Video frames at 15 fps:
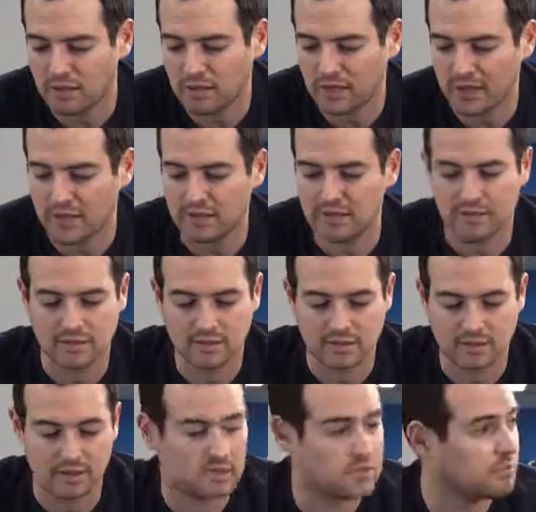want to get
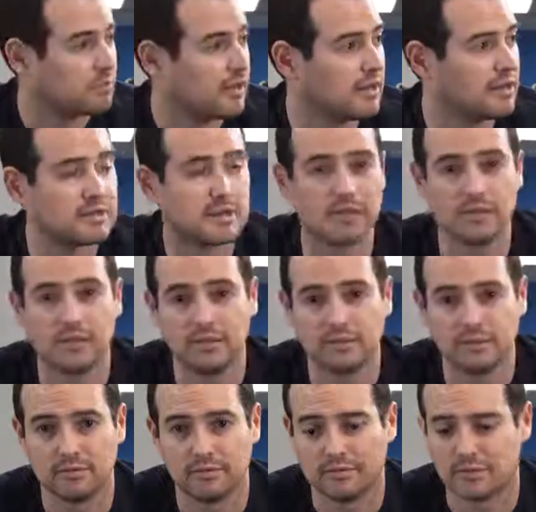to playing
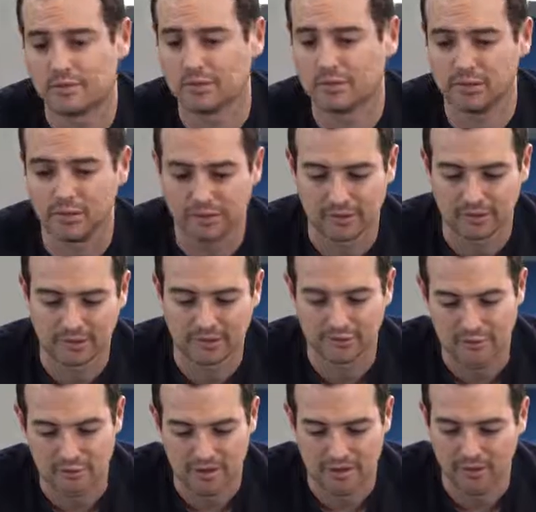Zelda, which is the whole
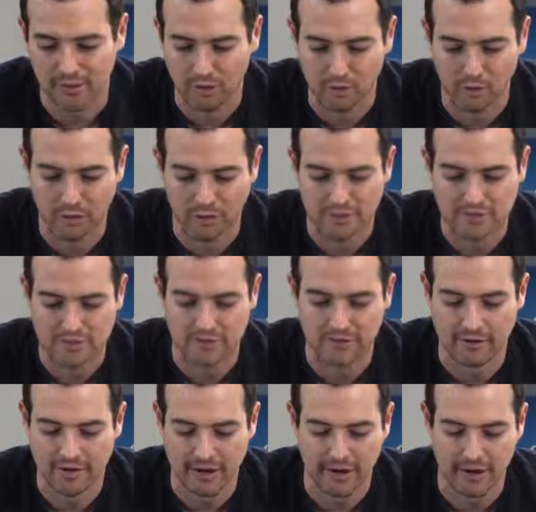point of this thing
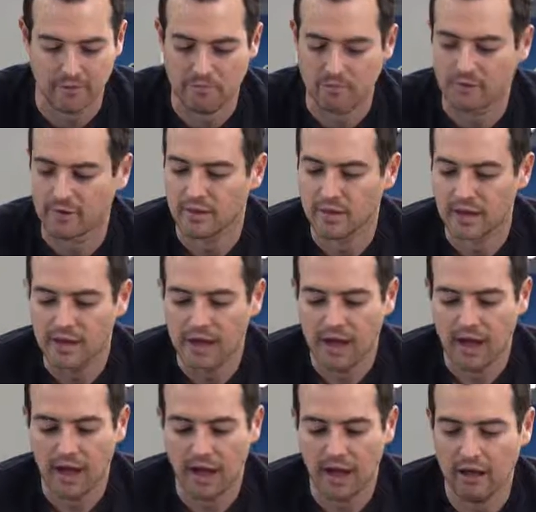right now.
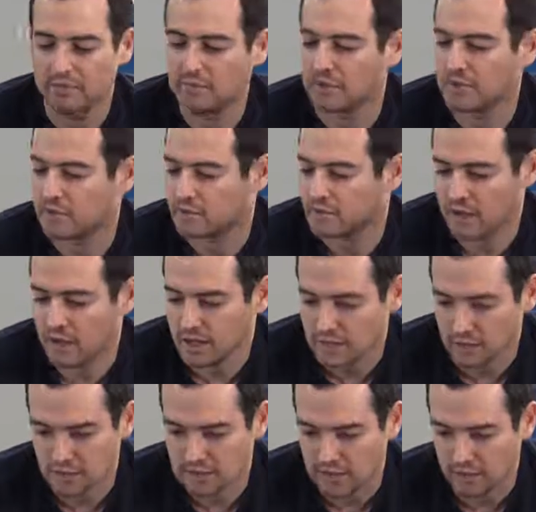The
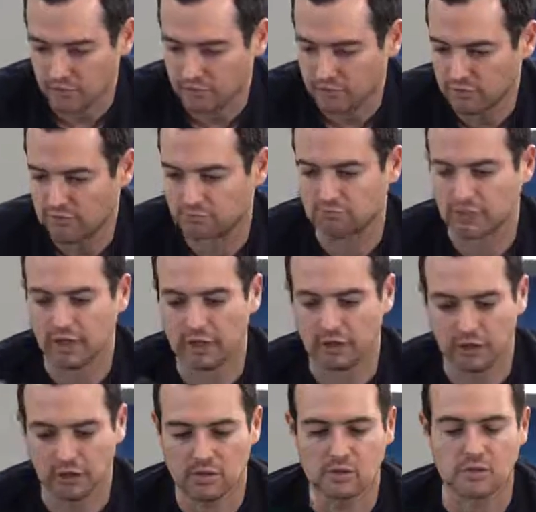console itself kind
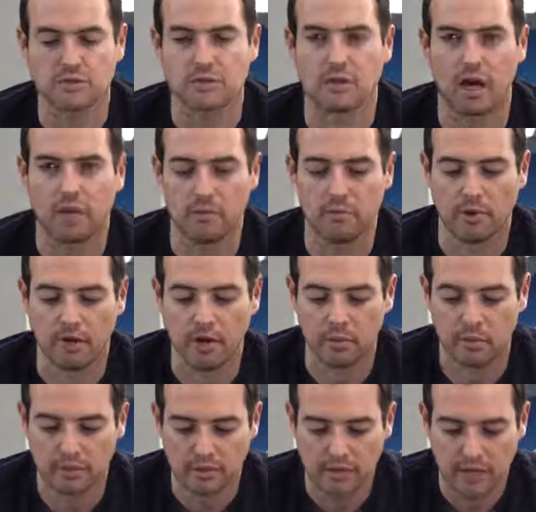of looks
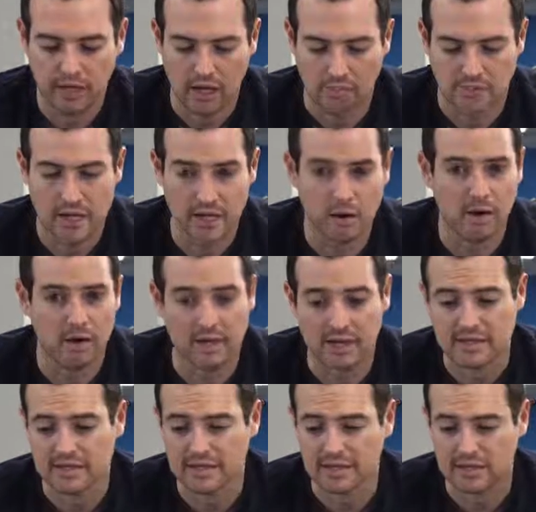unremarkable, but take away
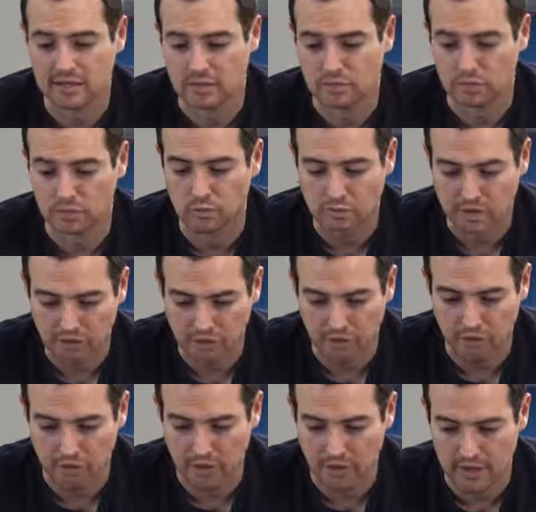this, it is
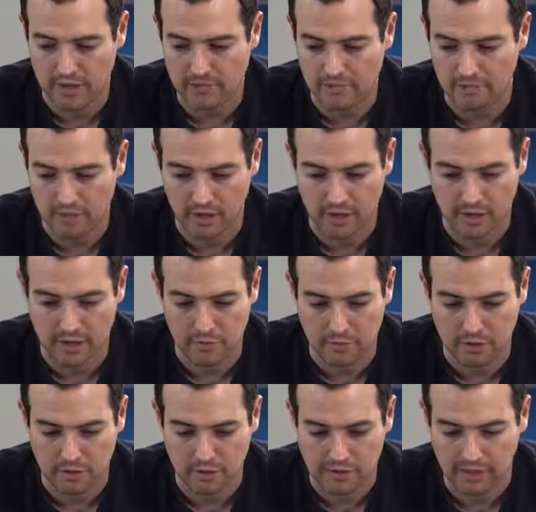really thin and
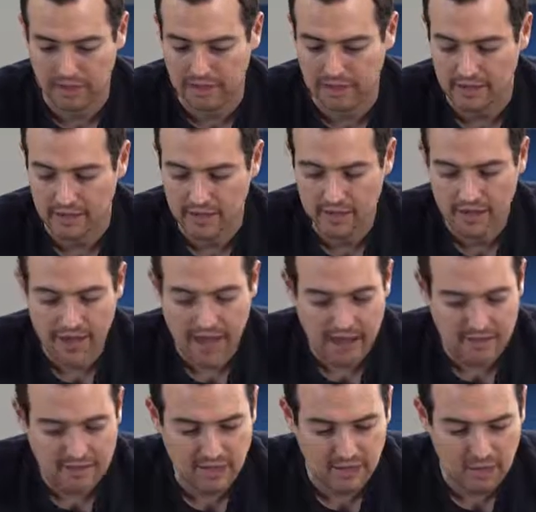really light.
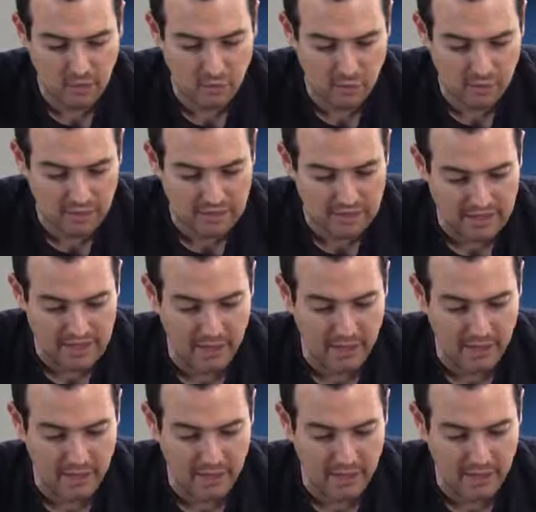And it's kind of cool that the